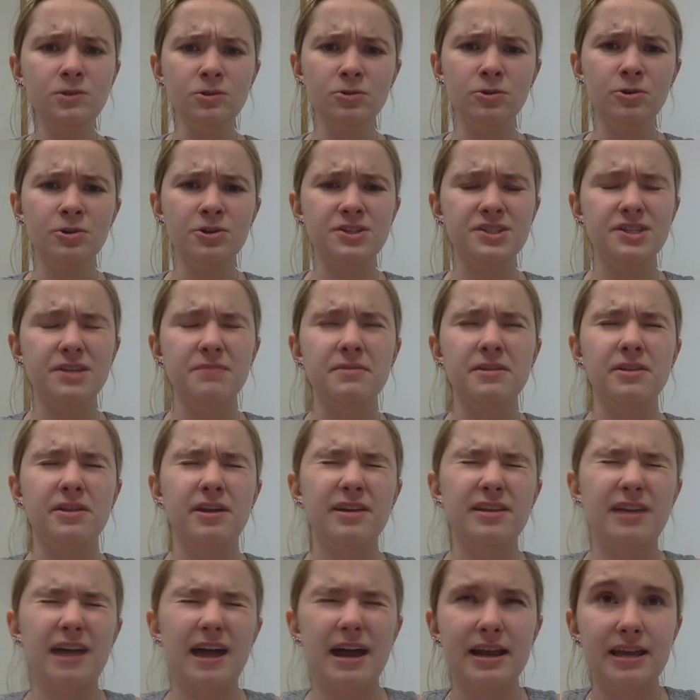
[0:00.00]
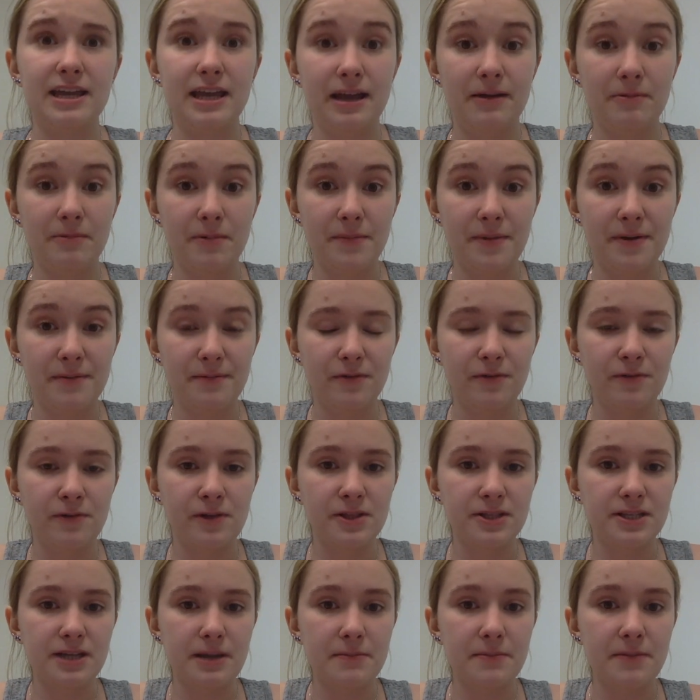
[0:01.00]
Or something like that, I can't remember from
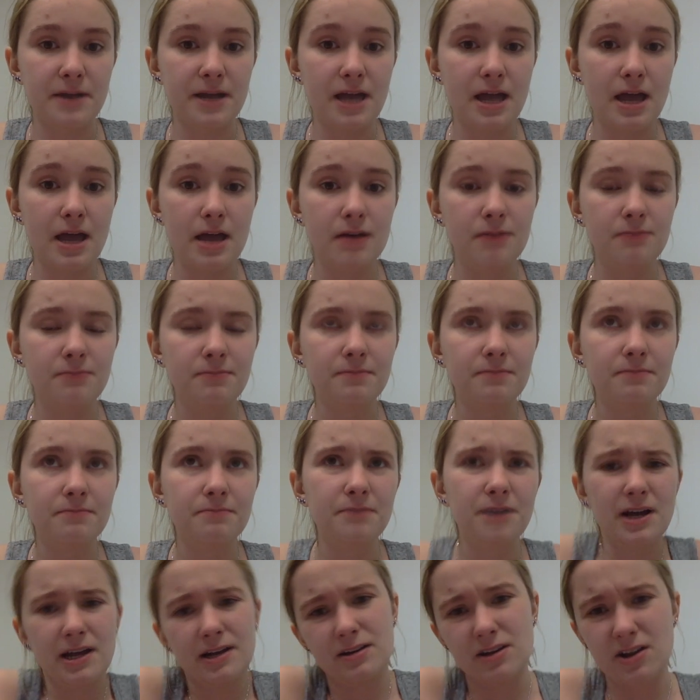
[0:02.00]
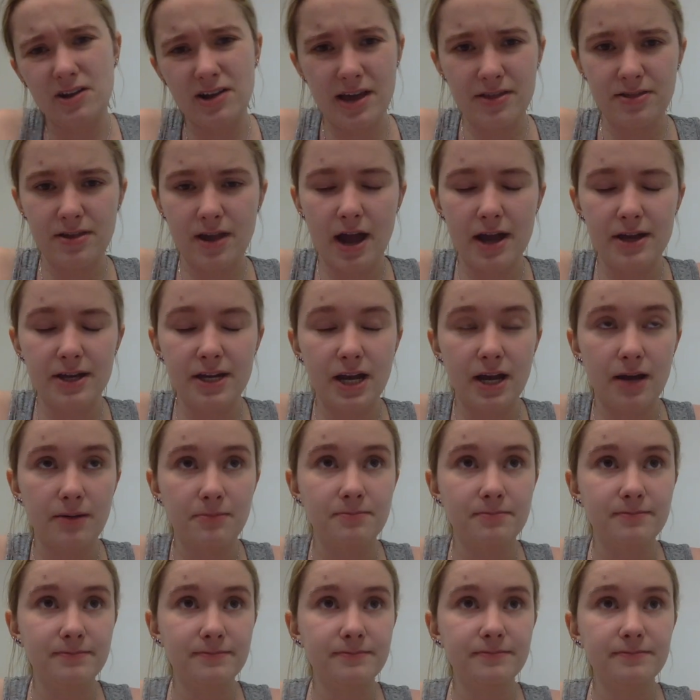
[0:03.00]
the top of my head, but you get the idea.
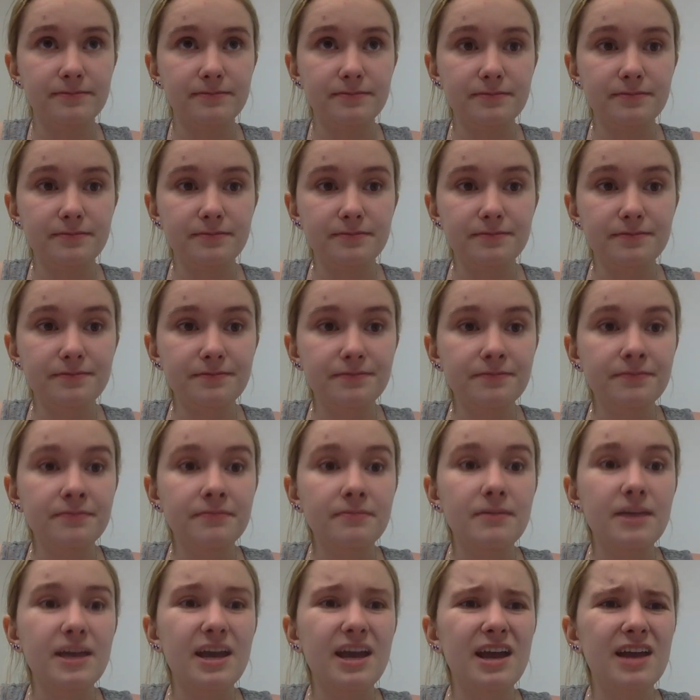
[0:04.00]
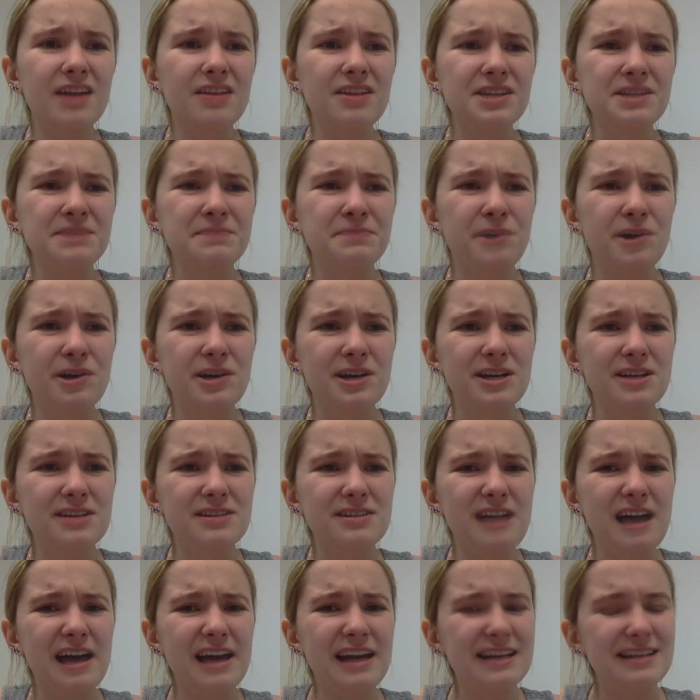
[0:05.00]
And this book is
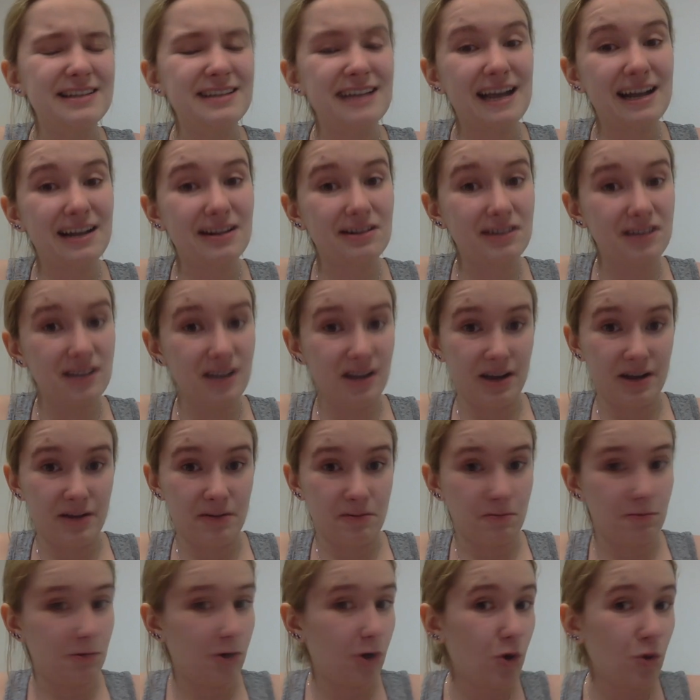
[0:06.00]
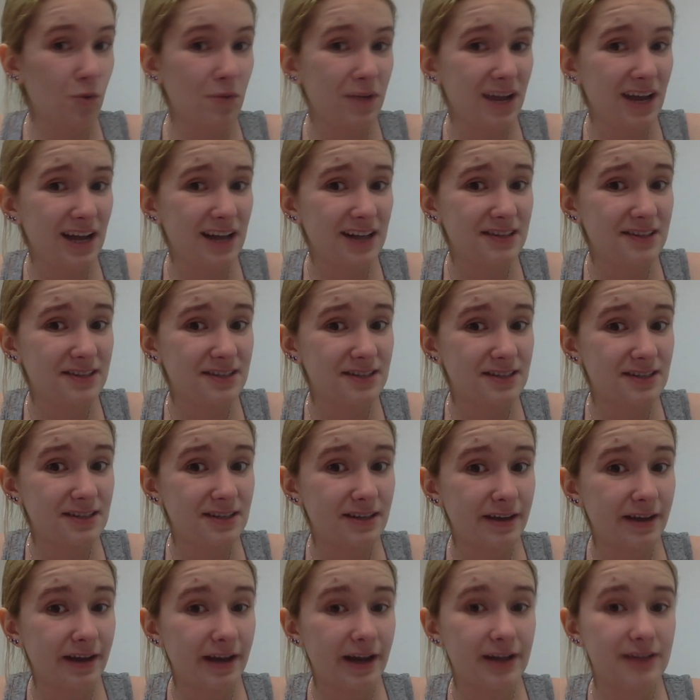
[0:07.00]
not exactly a romance
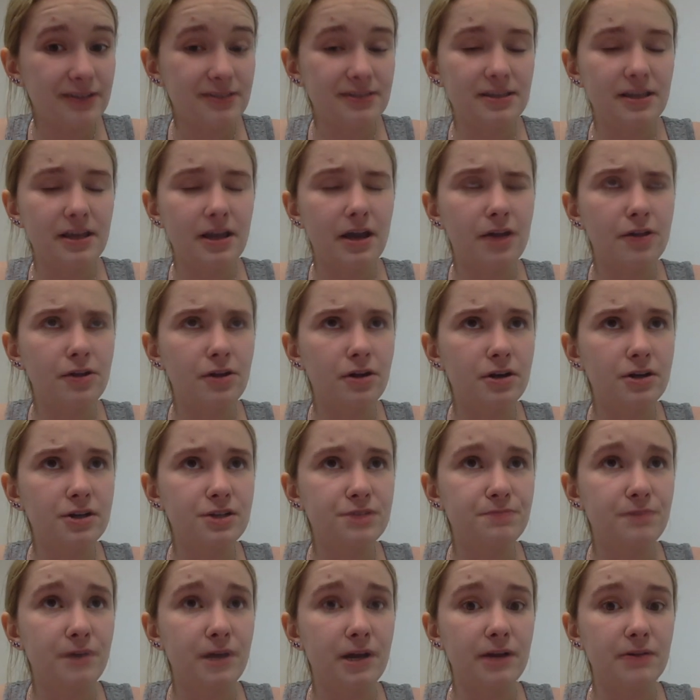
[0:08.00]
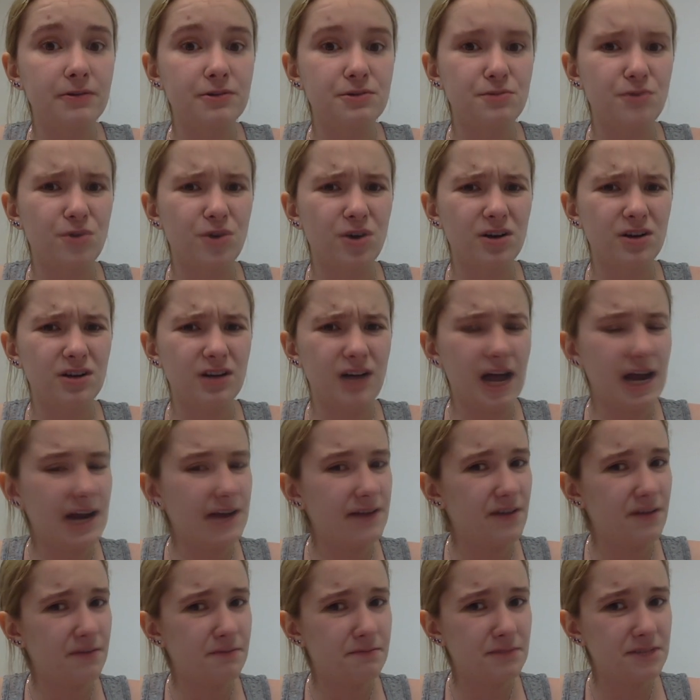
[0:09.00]
as the others, but it was more kind
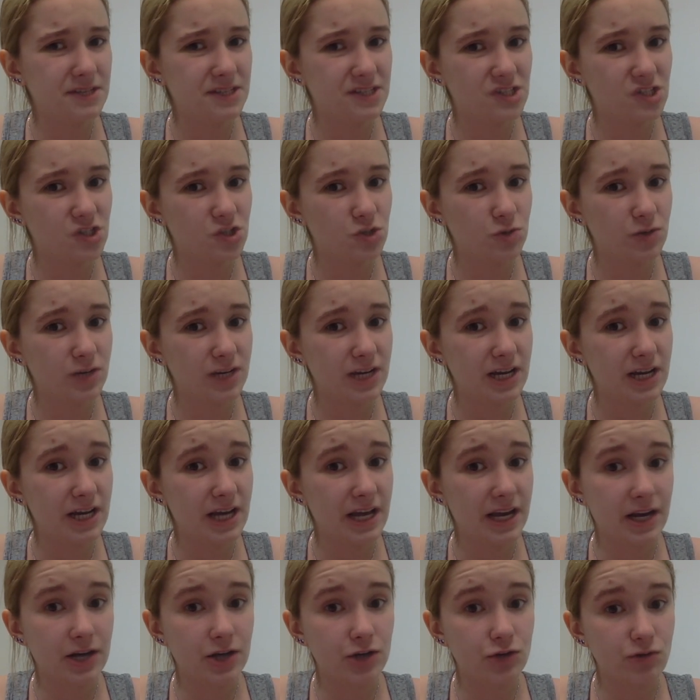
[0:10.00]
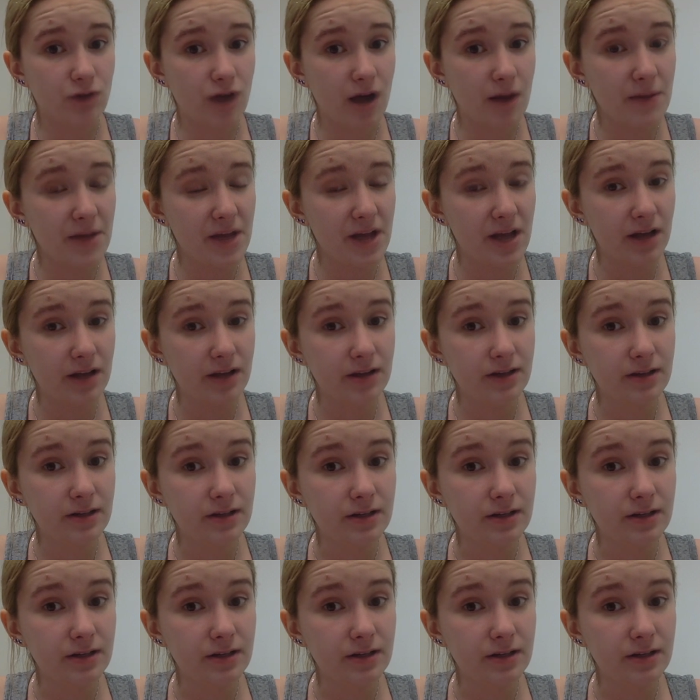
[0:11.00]
of a mystery and a drama.